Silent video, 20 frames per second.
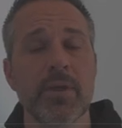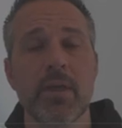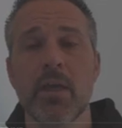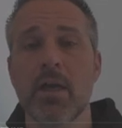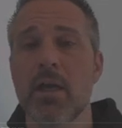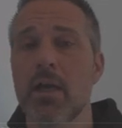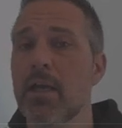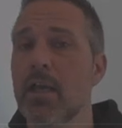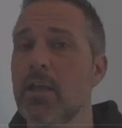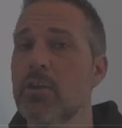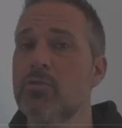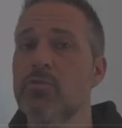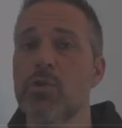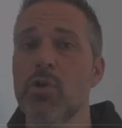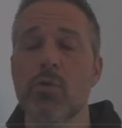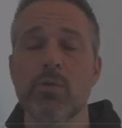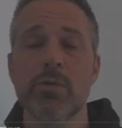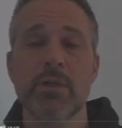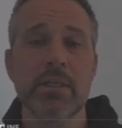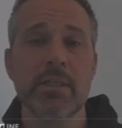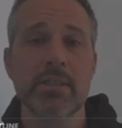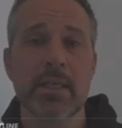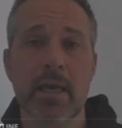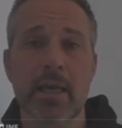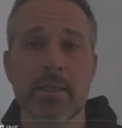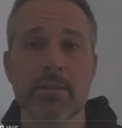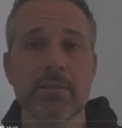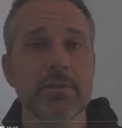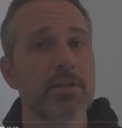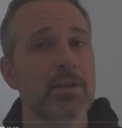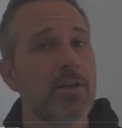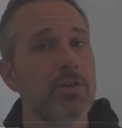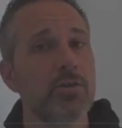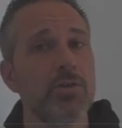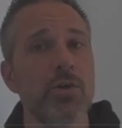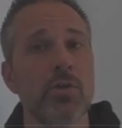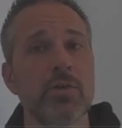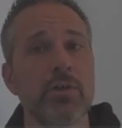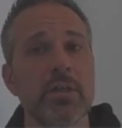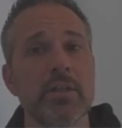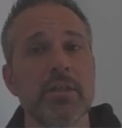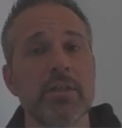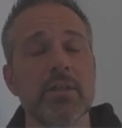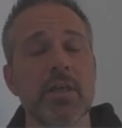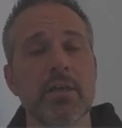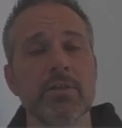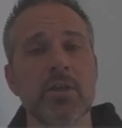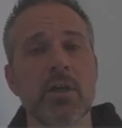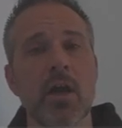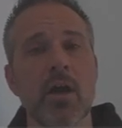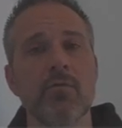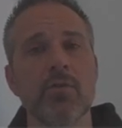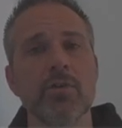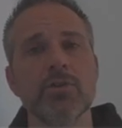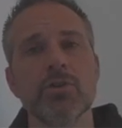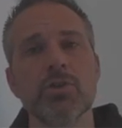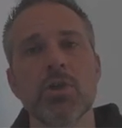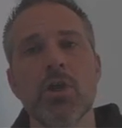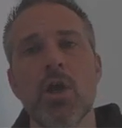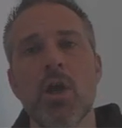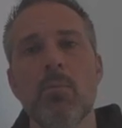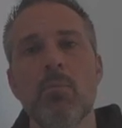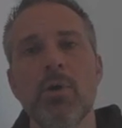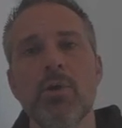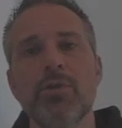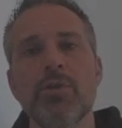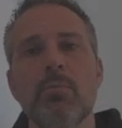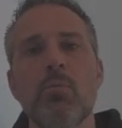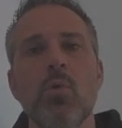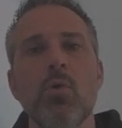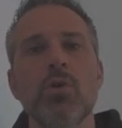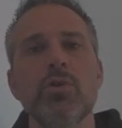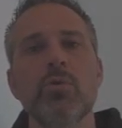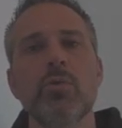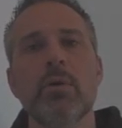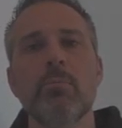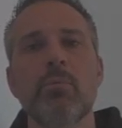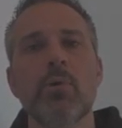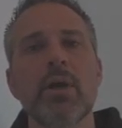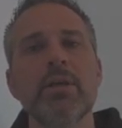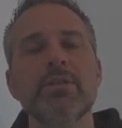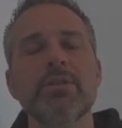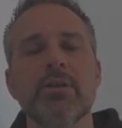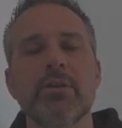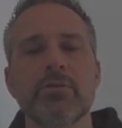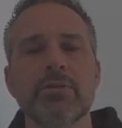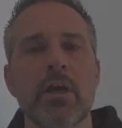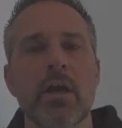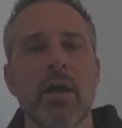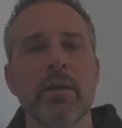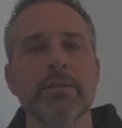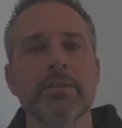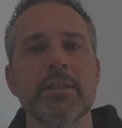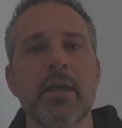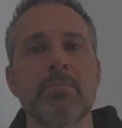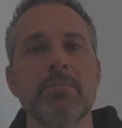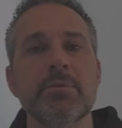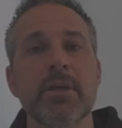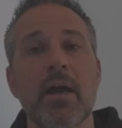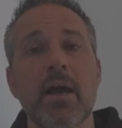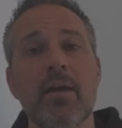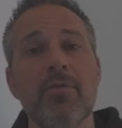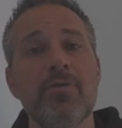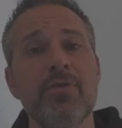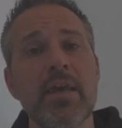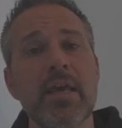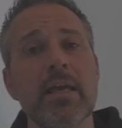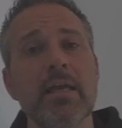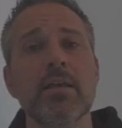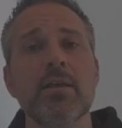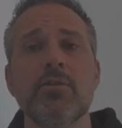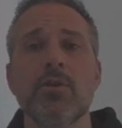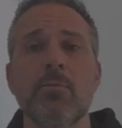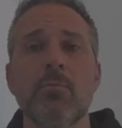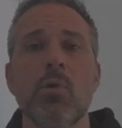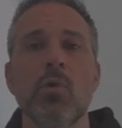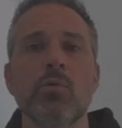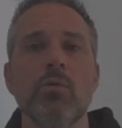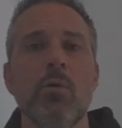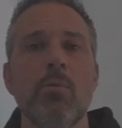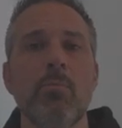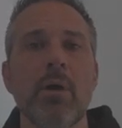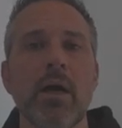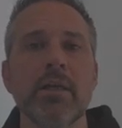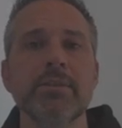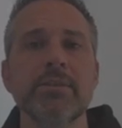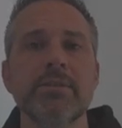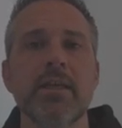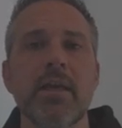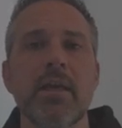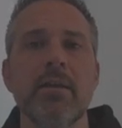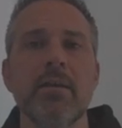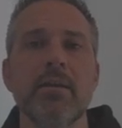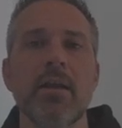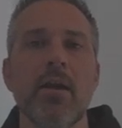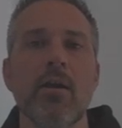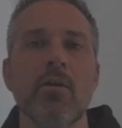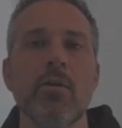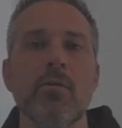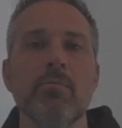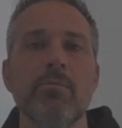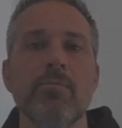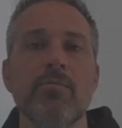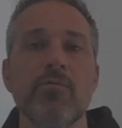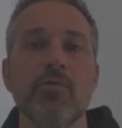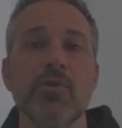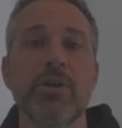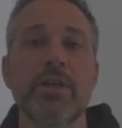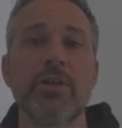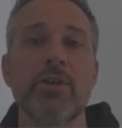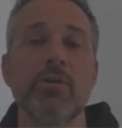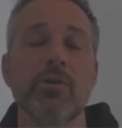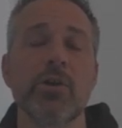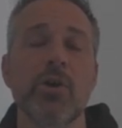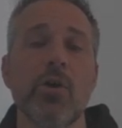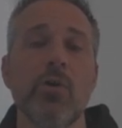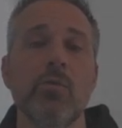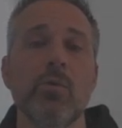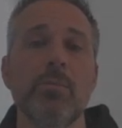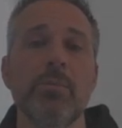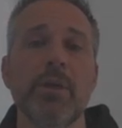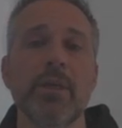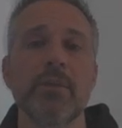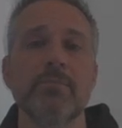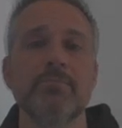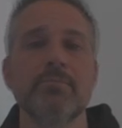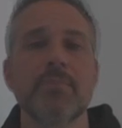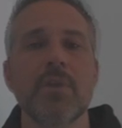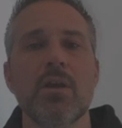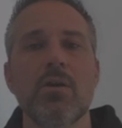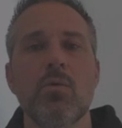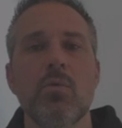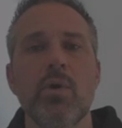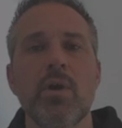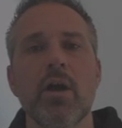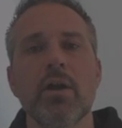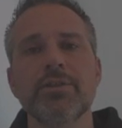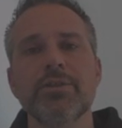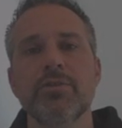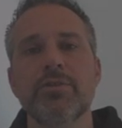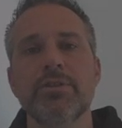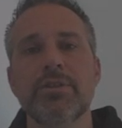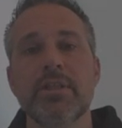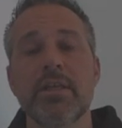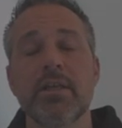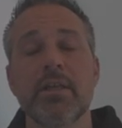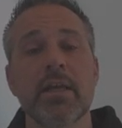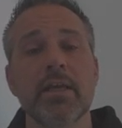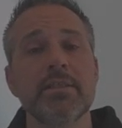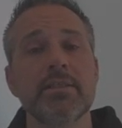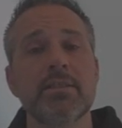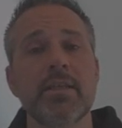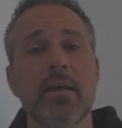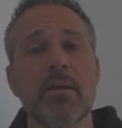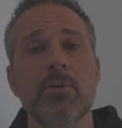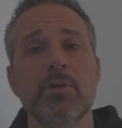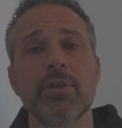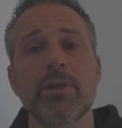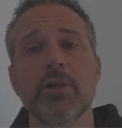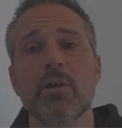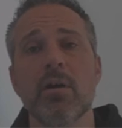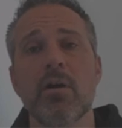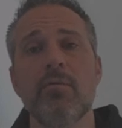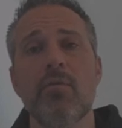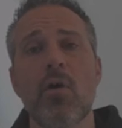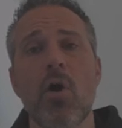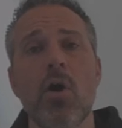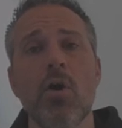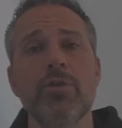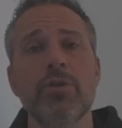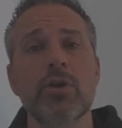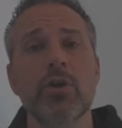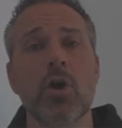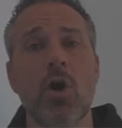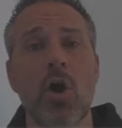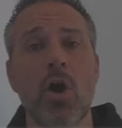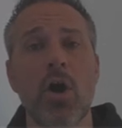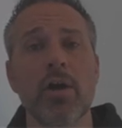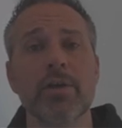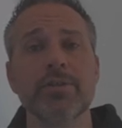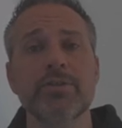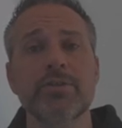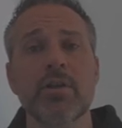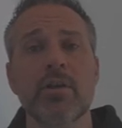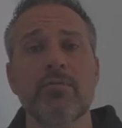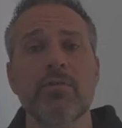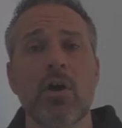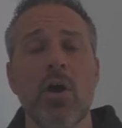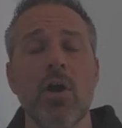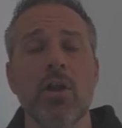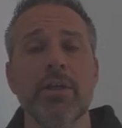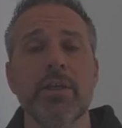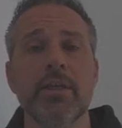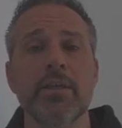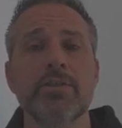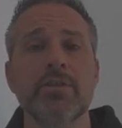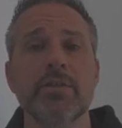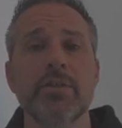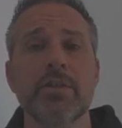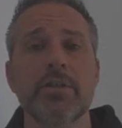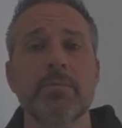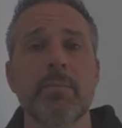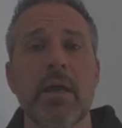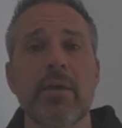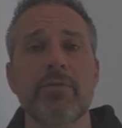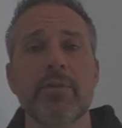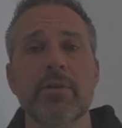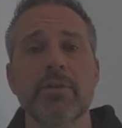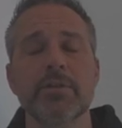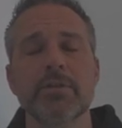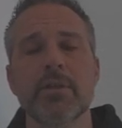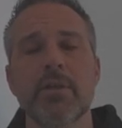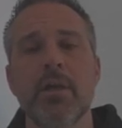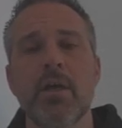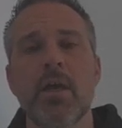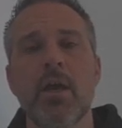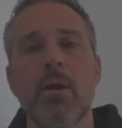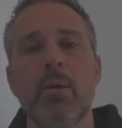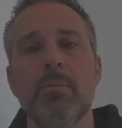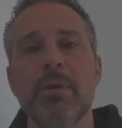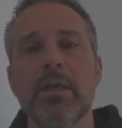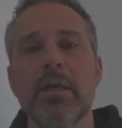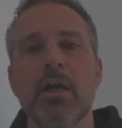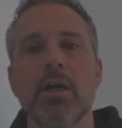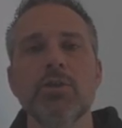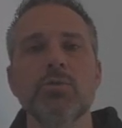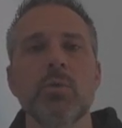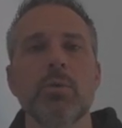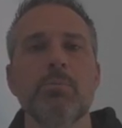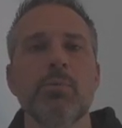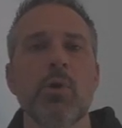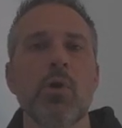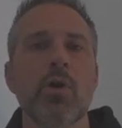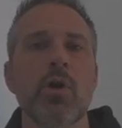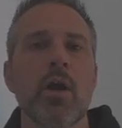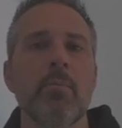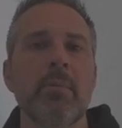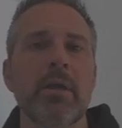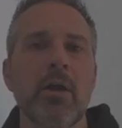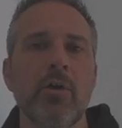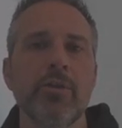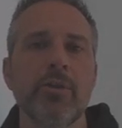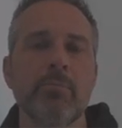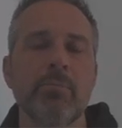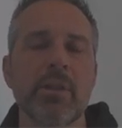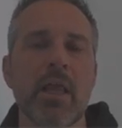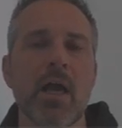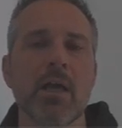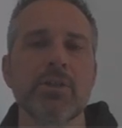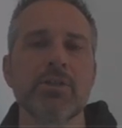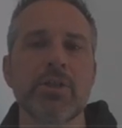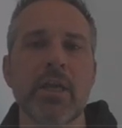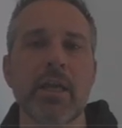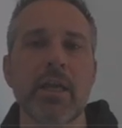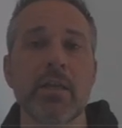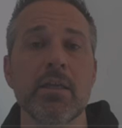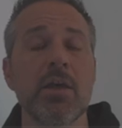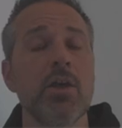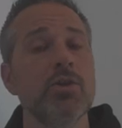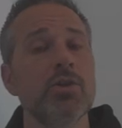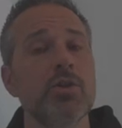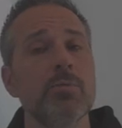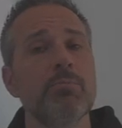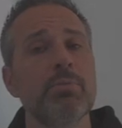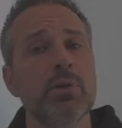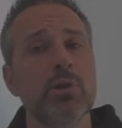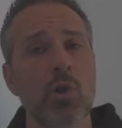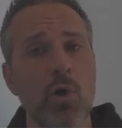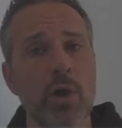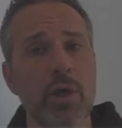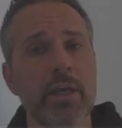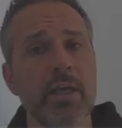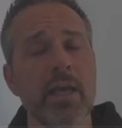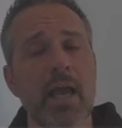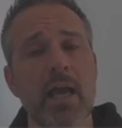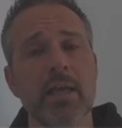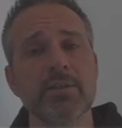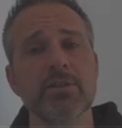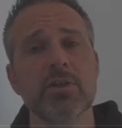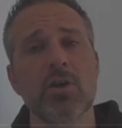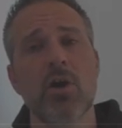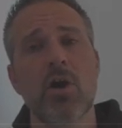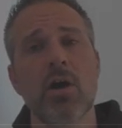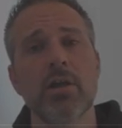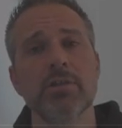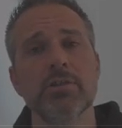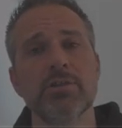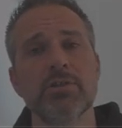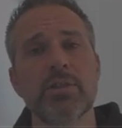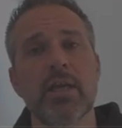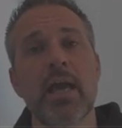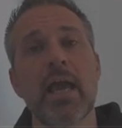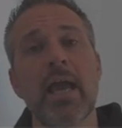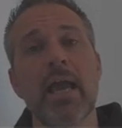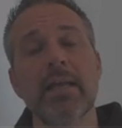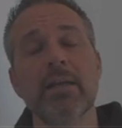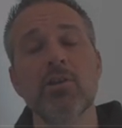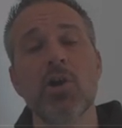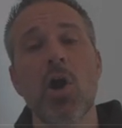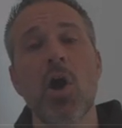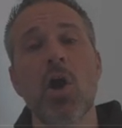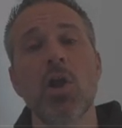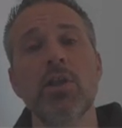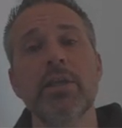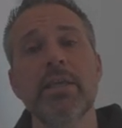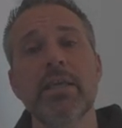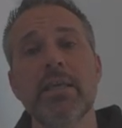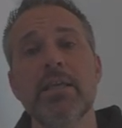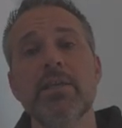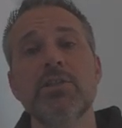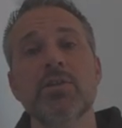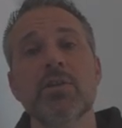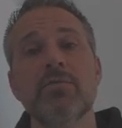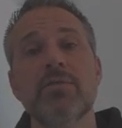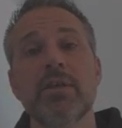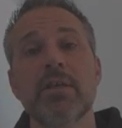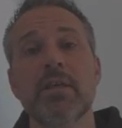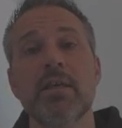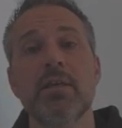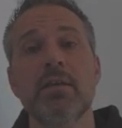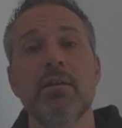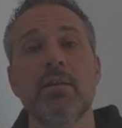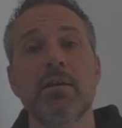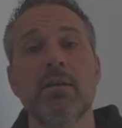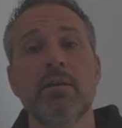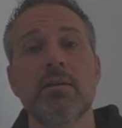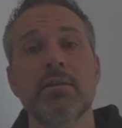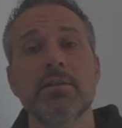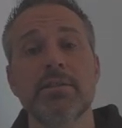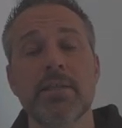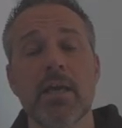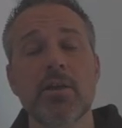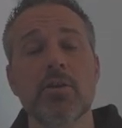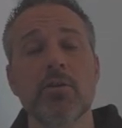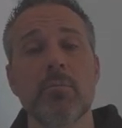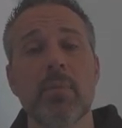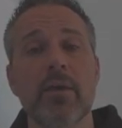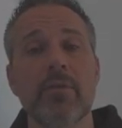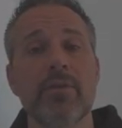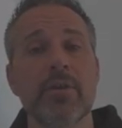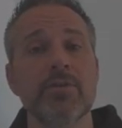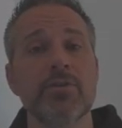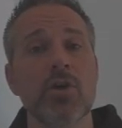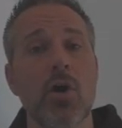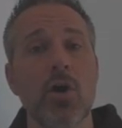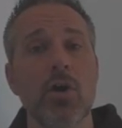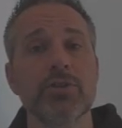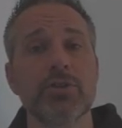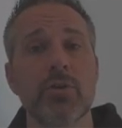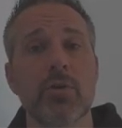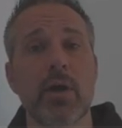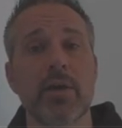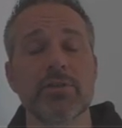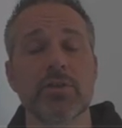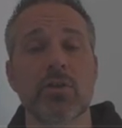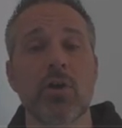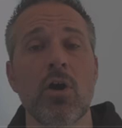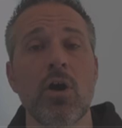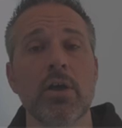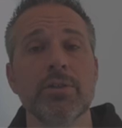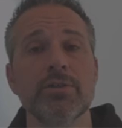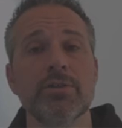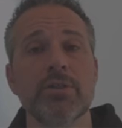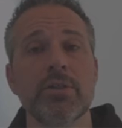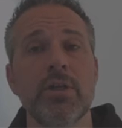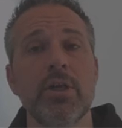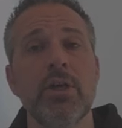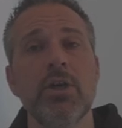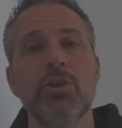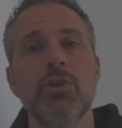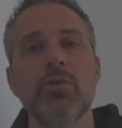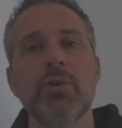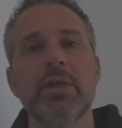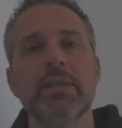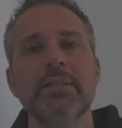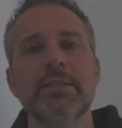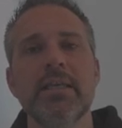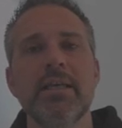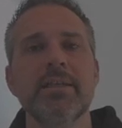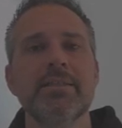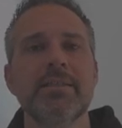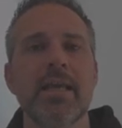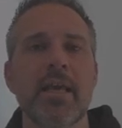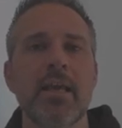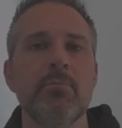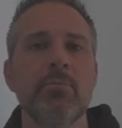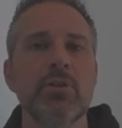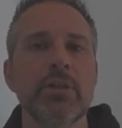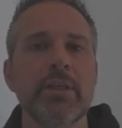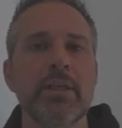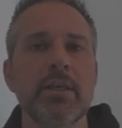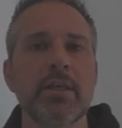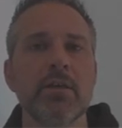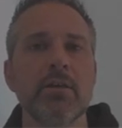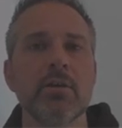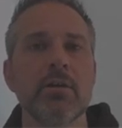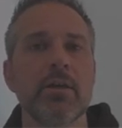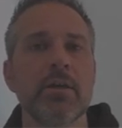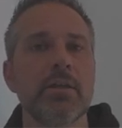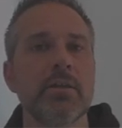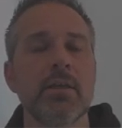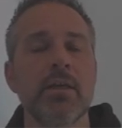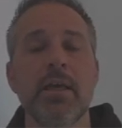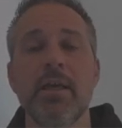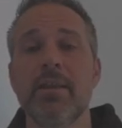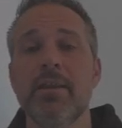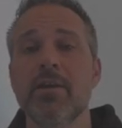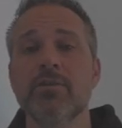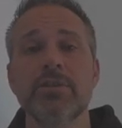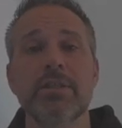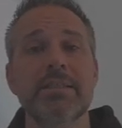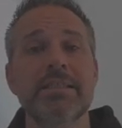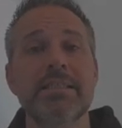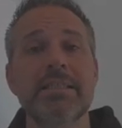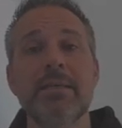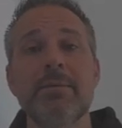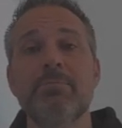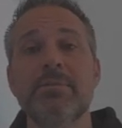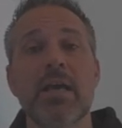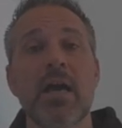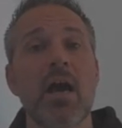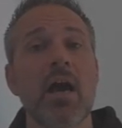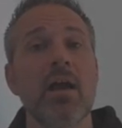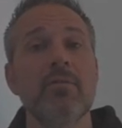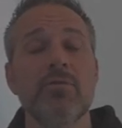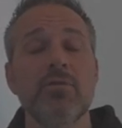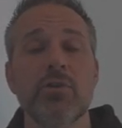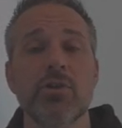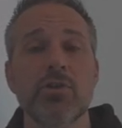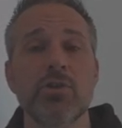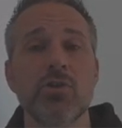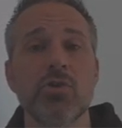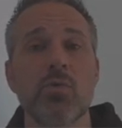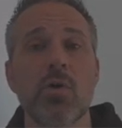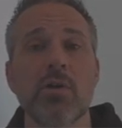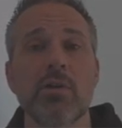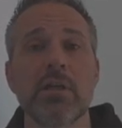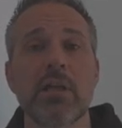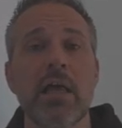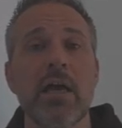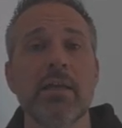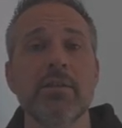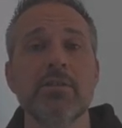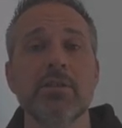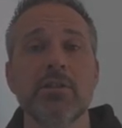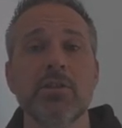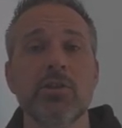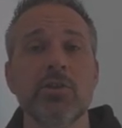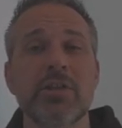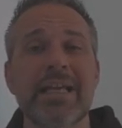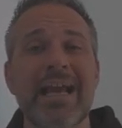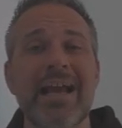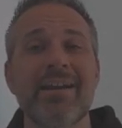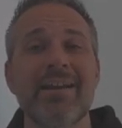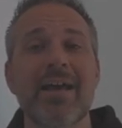Again, you don't need tests and you don't need the test coverage, but the more you embrace those concepts, I think the more robust and error-free your code will be. We also see a nice table here of all the cost of calling each of these methods. Because we're programming on the blockchain, deploying has a cost, and calling each of the setter methods also has a cost. You can see a table here, and there's a deep dive you can do online to learning how to